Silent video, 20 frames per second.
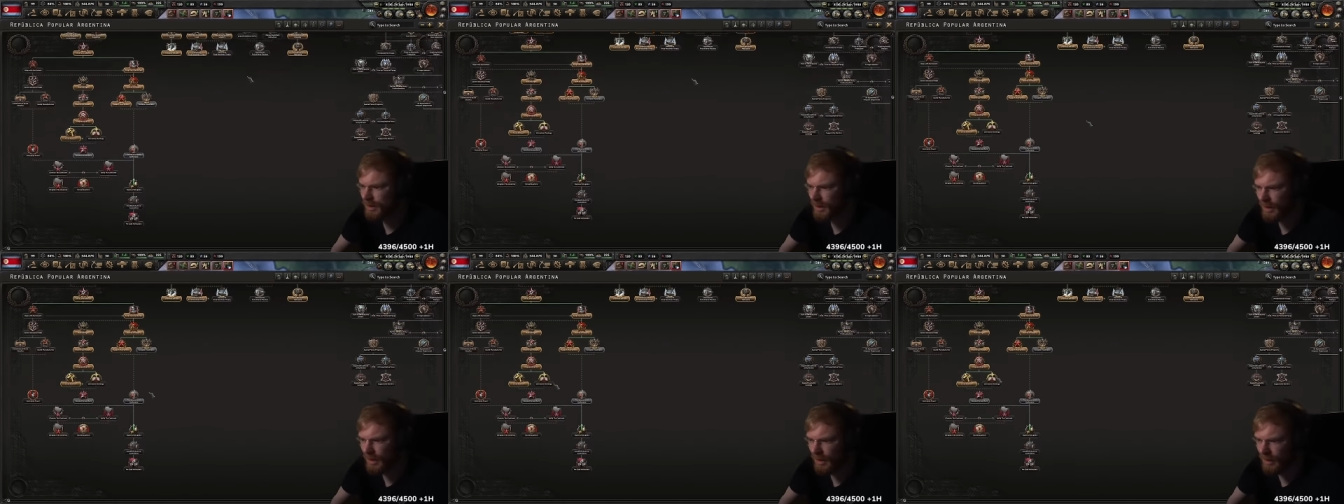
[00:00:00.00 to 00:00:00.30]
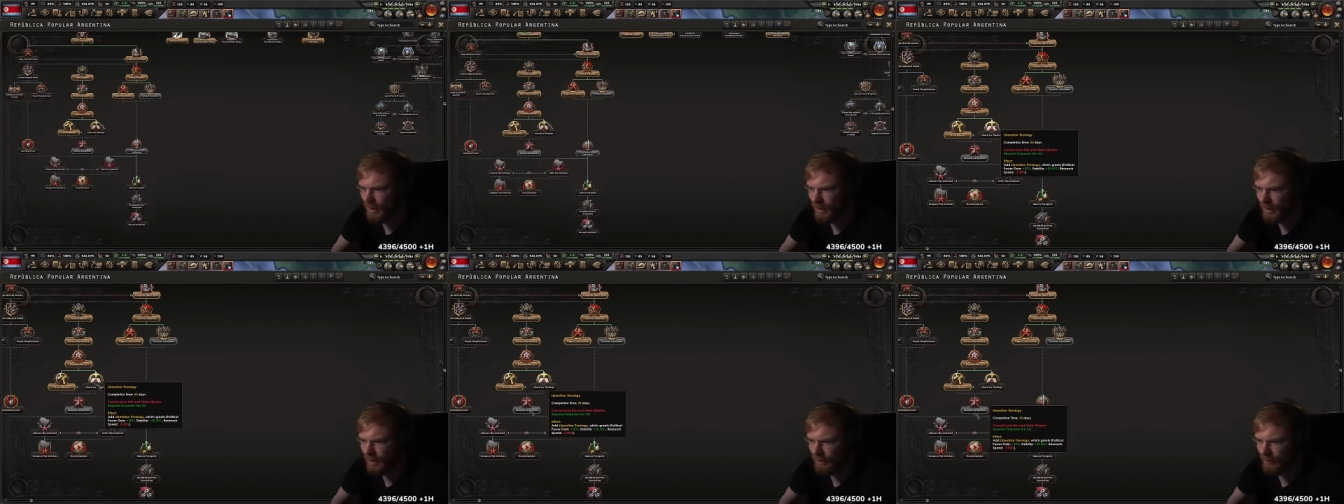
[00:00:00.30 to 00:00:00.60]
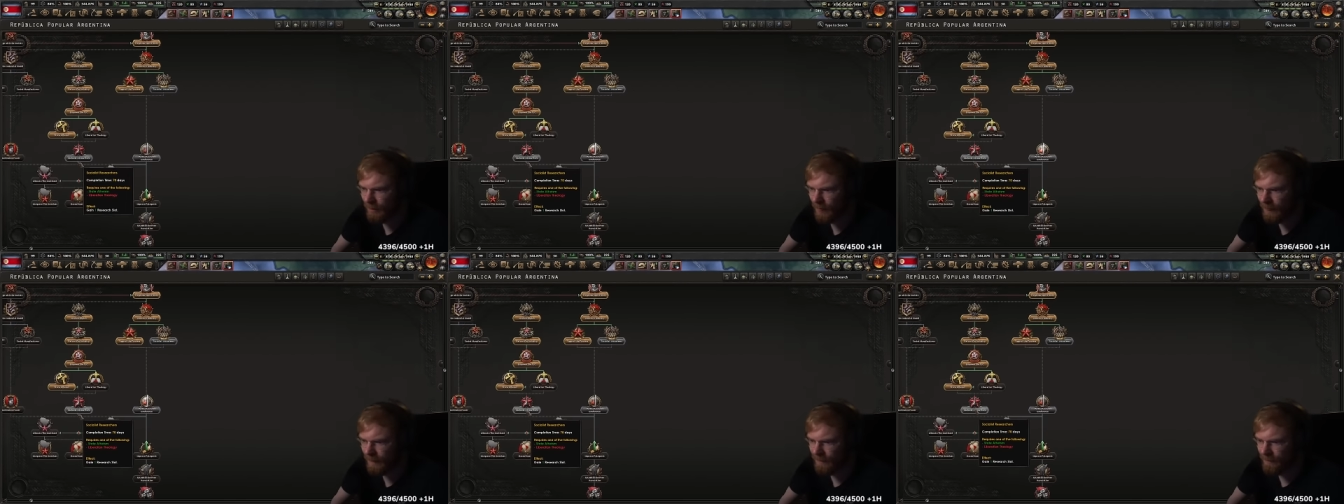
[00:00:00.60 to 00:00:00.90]

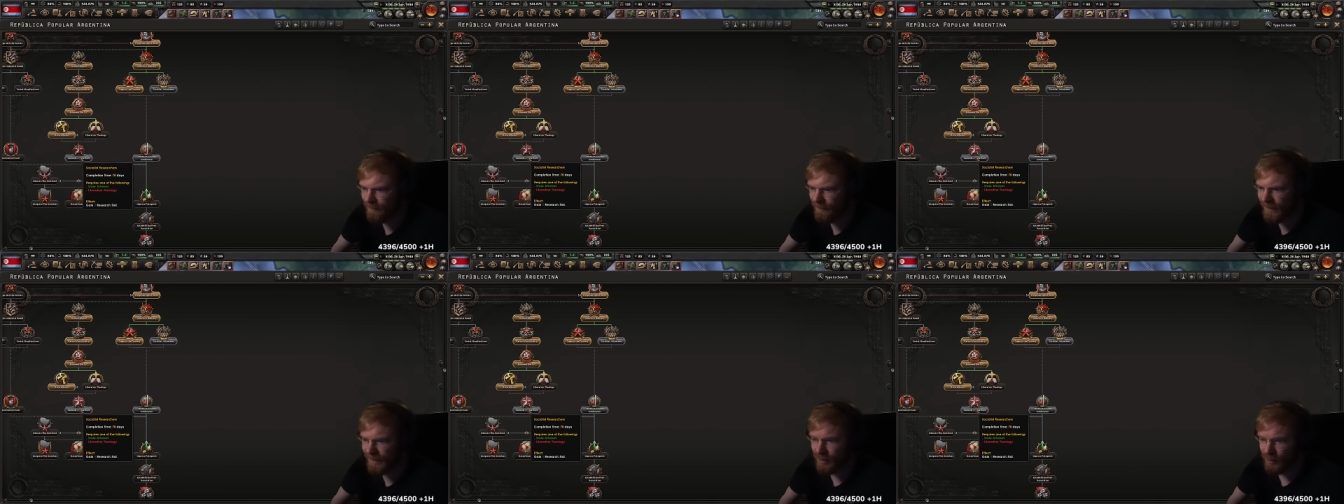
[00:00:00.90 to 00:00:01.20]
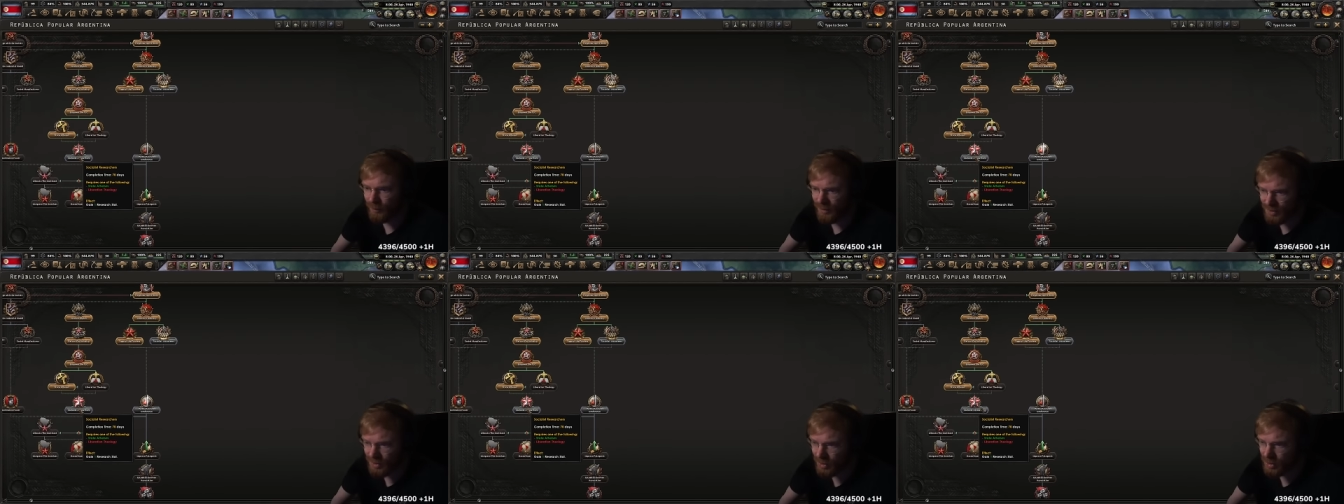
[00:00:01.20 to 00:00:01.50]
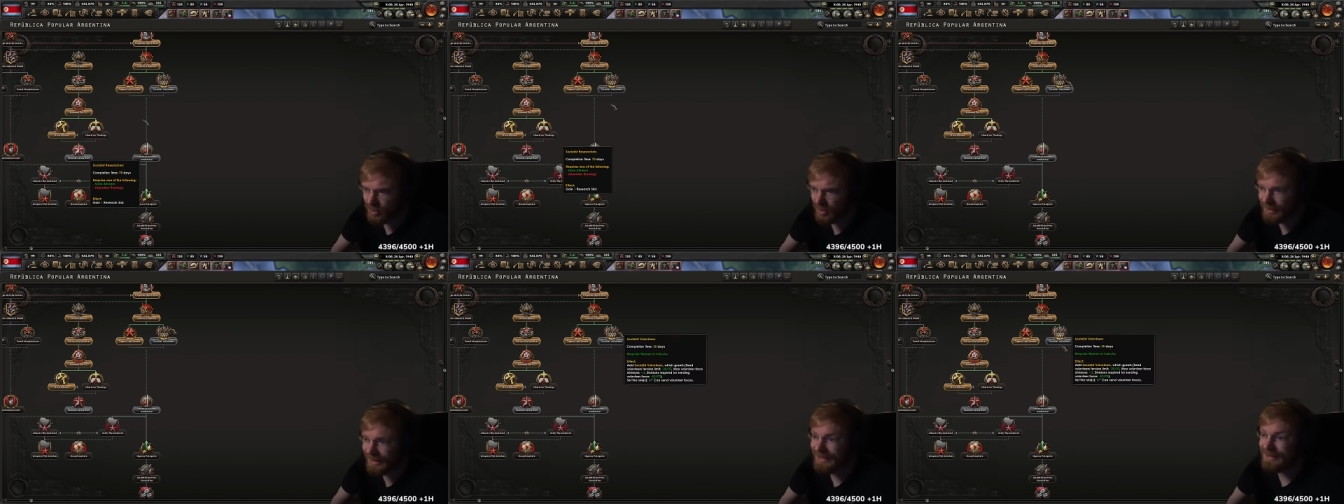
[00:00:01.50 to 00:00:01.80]
Final research
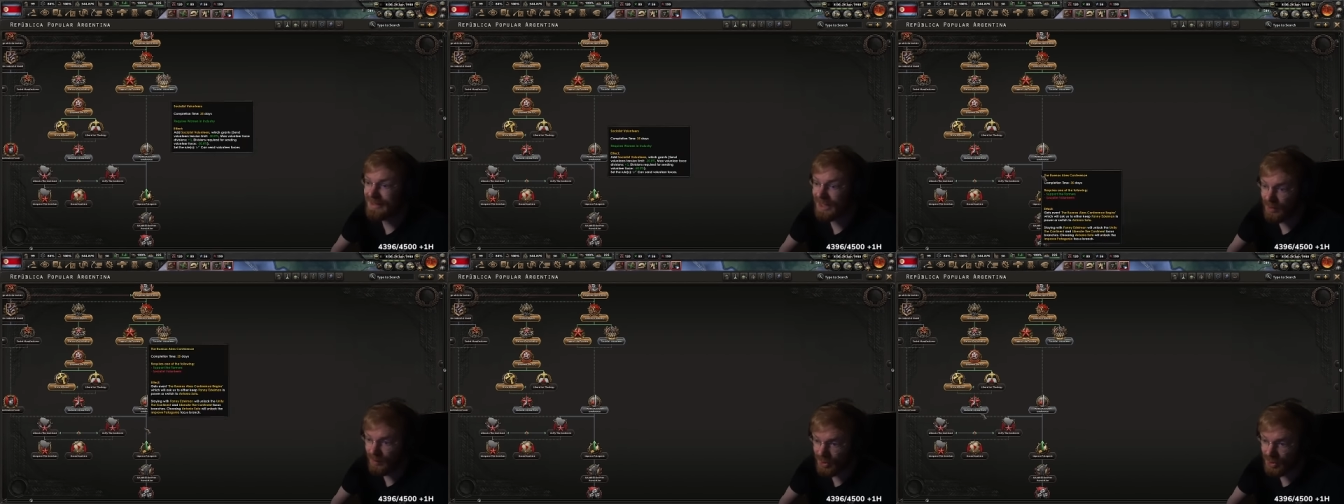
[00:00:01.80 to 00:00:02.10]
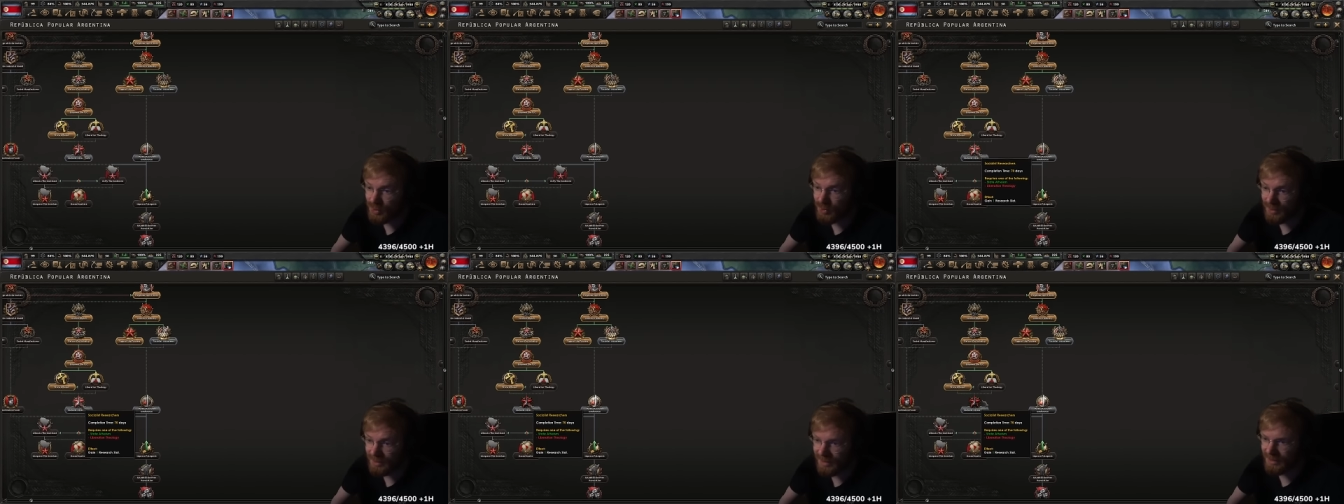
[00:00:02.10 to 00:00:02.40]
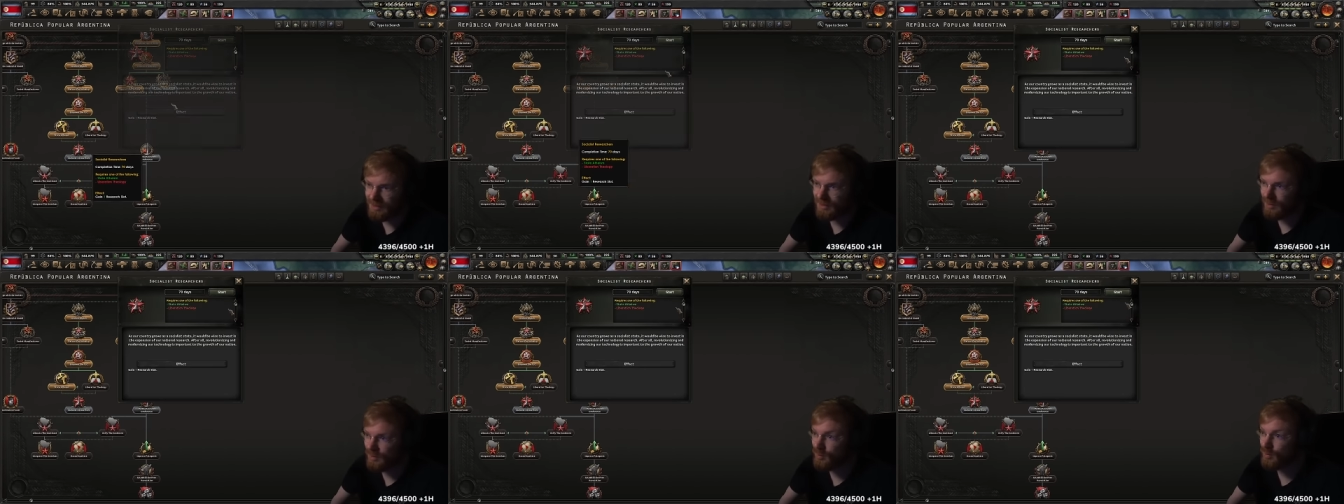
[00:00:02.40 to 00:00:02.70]
slot, and then we should
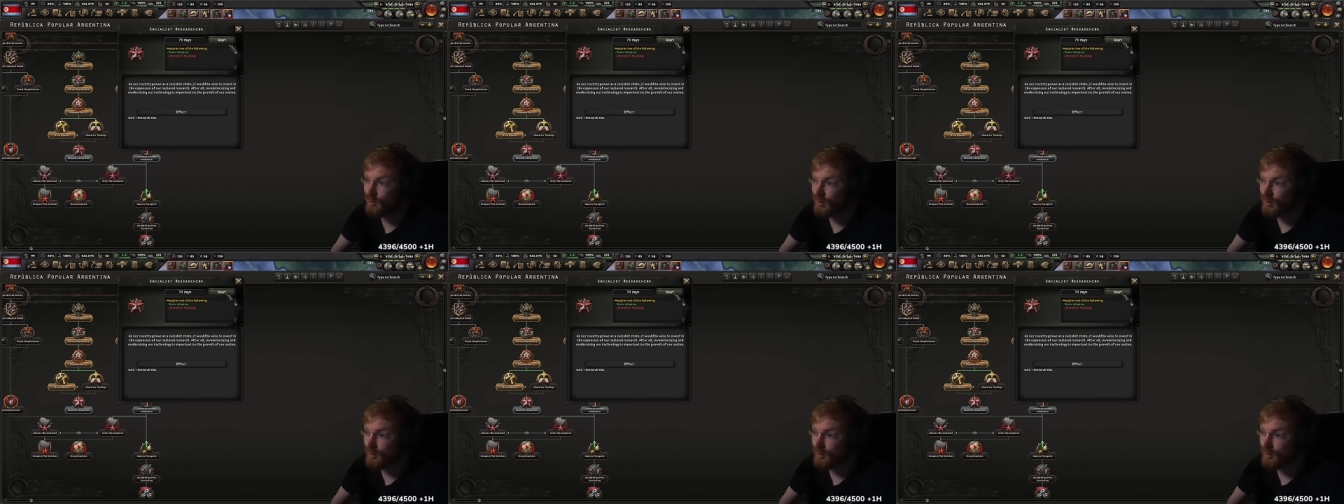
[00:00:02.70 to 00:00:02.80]
get into